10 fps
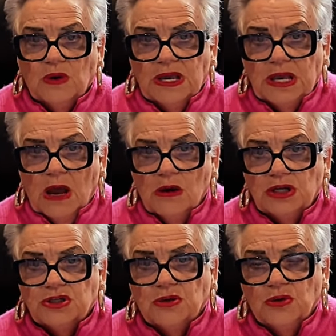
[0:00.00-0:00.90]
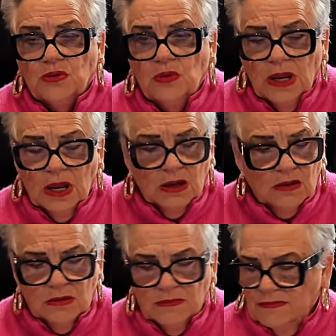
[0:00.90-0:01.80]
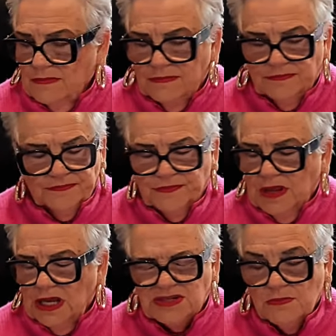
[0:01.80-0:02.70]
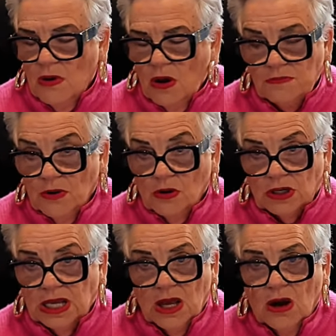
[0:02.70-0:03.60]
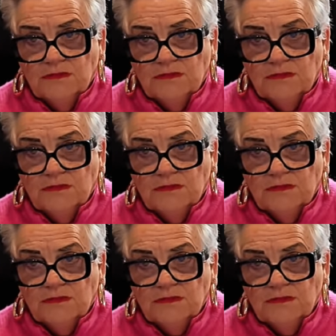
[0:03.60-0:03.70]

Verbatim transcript: We're going to, it's mind boggling.